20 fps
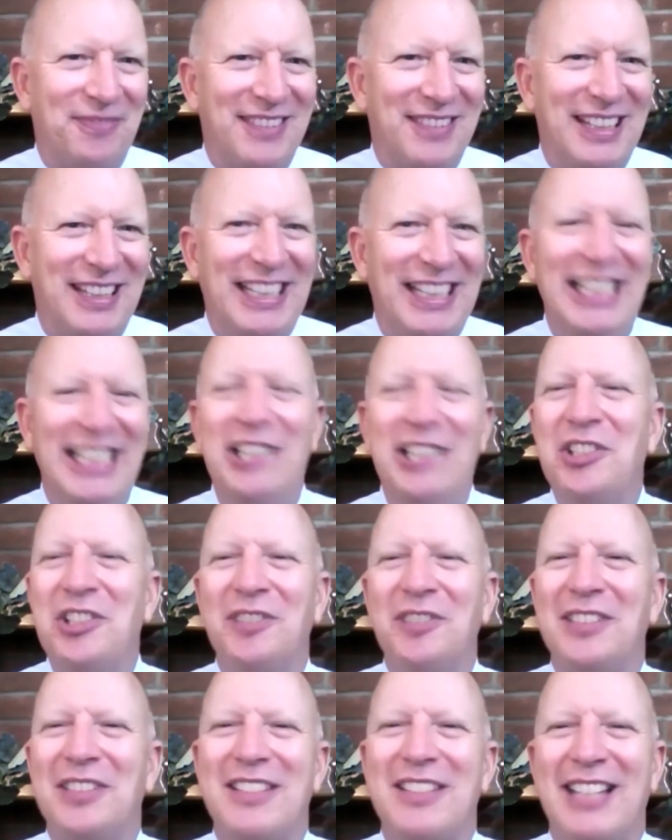Each of
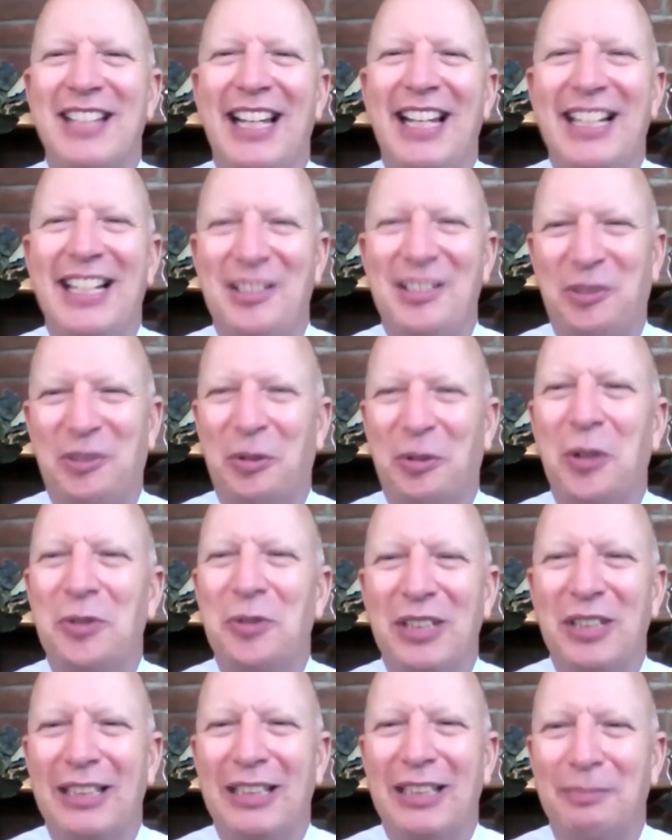us has grown
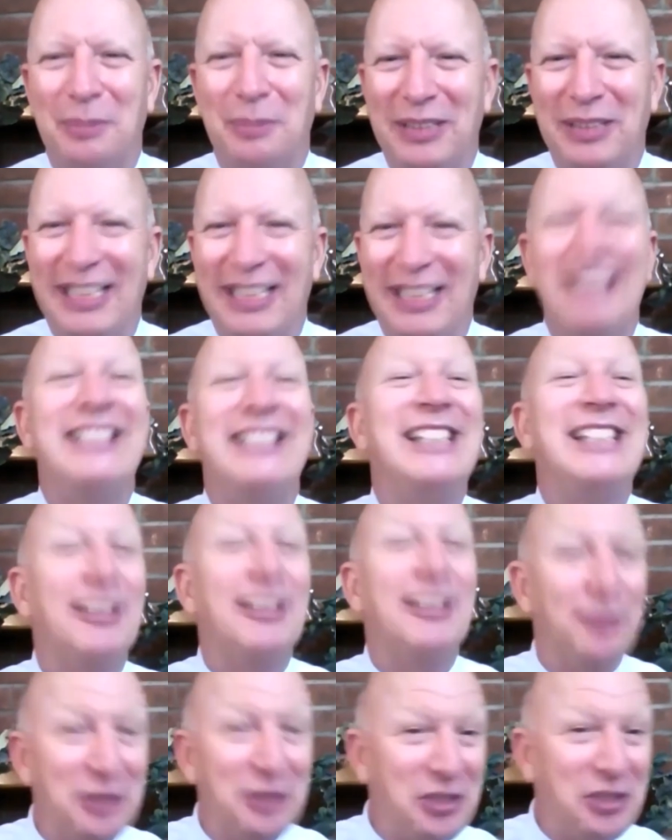up at
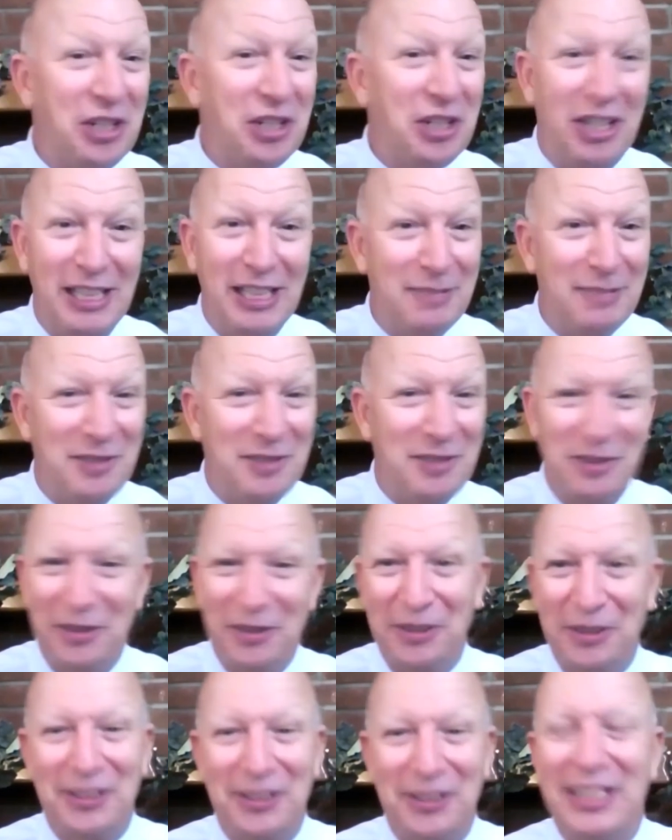different times in our
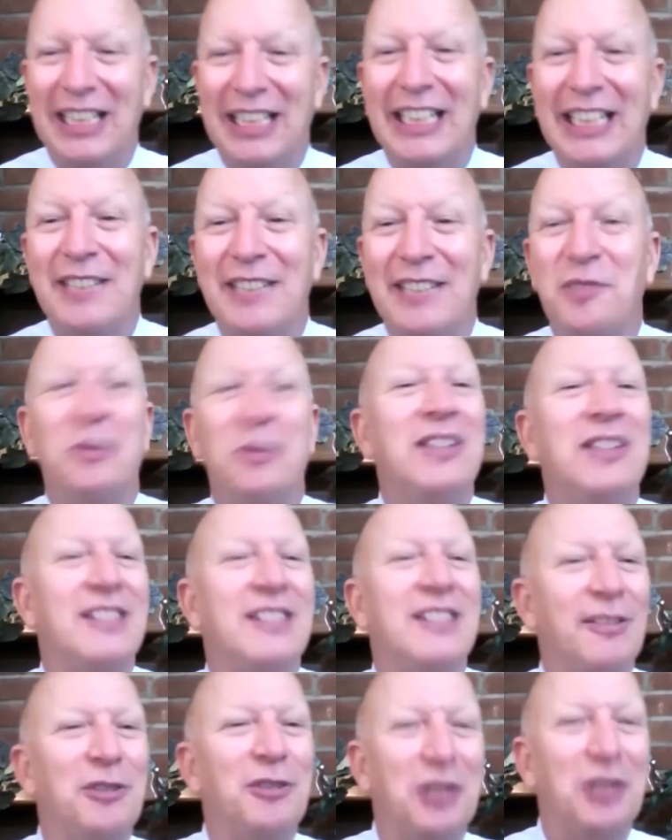lives with
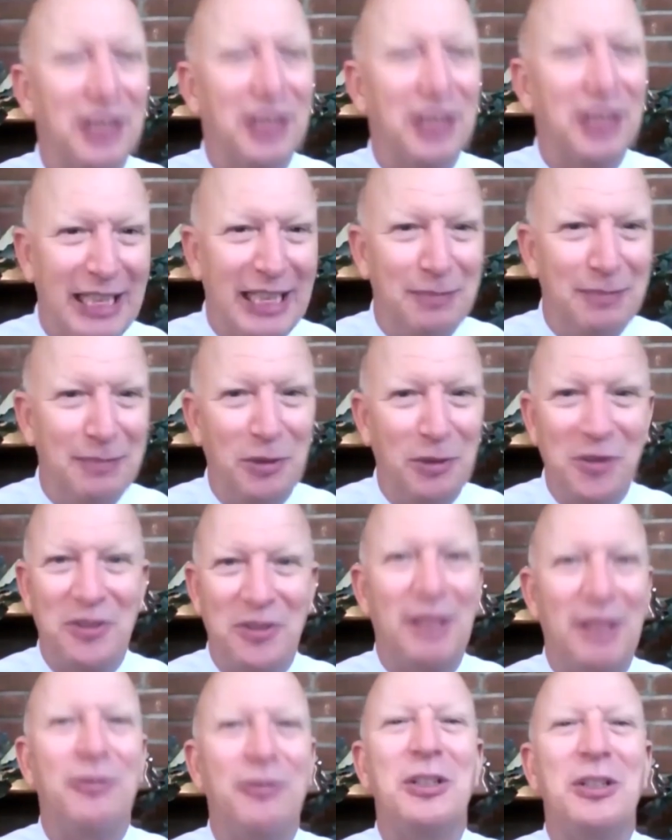different labels,
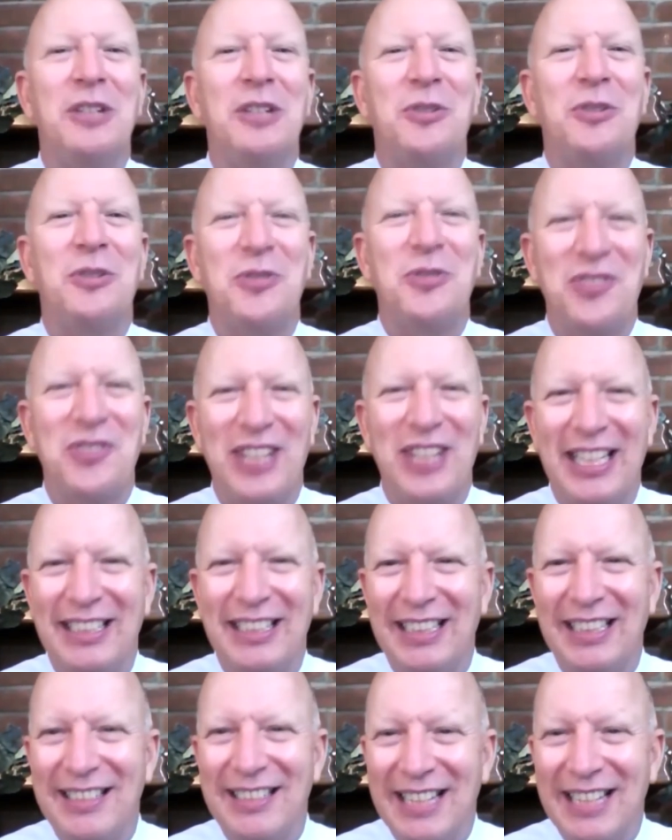different
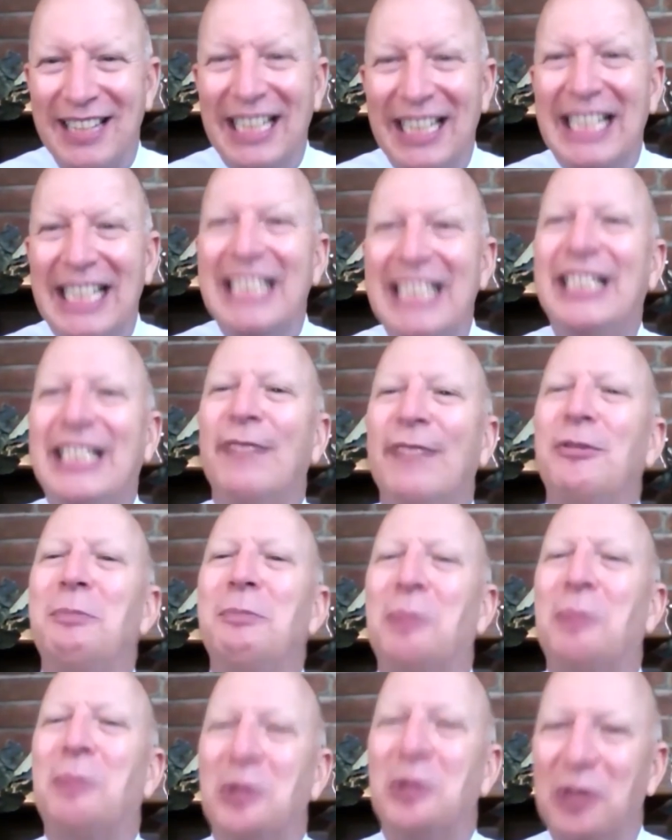understandings, different
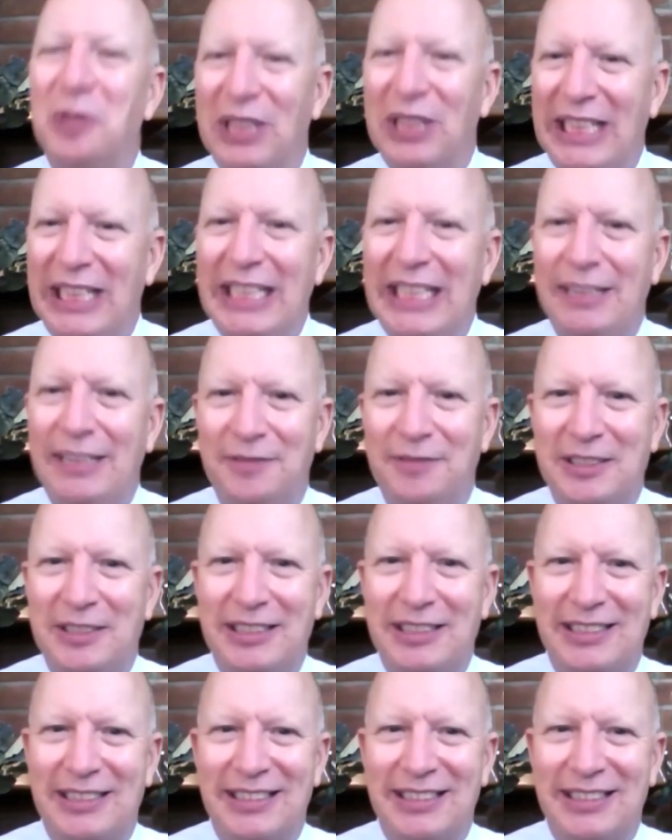beliefs